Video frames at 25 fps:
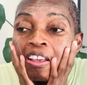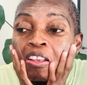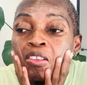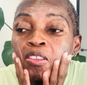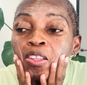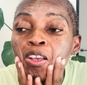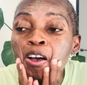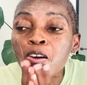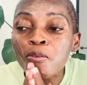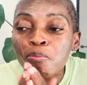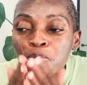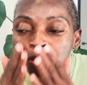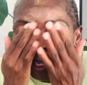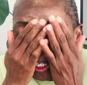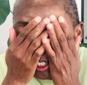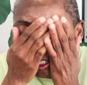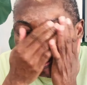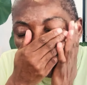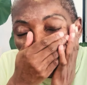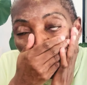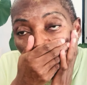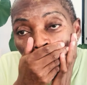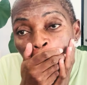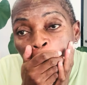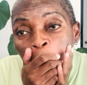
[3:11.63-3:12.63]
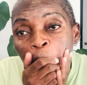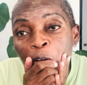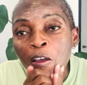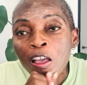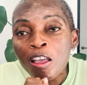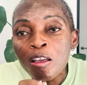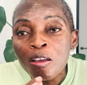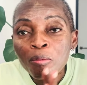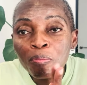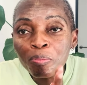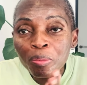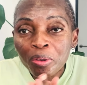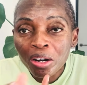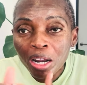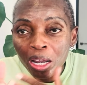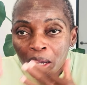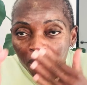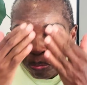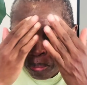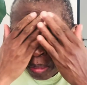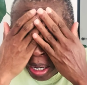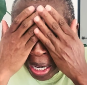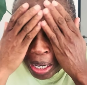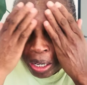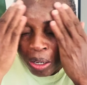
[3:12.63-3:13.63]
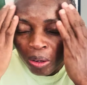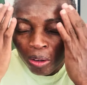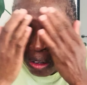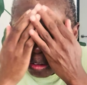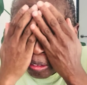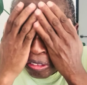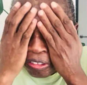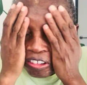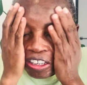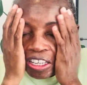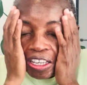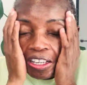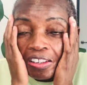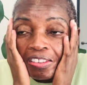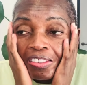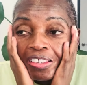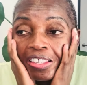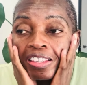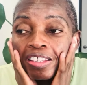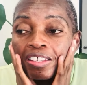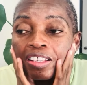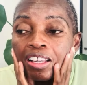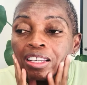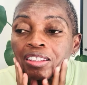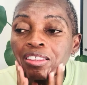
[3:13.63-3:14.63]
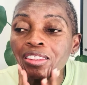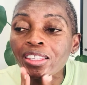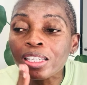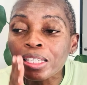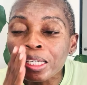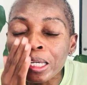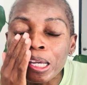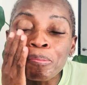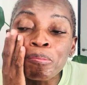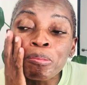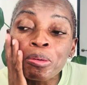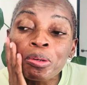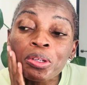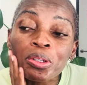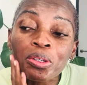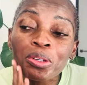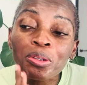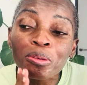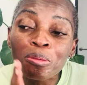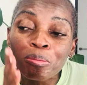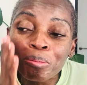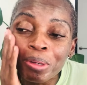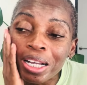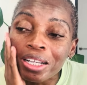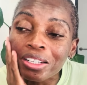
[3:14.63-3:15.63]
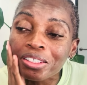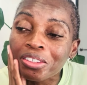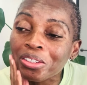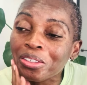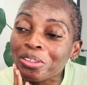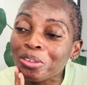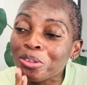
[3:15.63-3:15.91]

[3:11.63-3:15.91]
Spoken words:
So I'm just gonna prime my whole face. I think I put too much,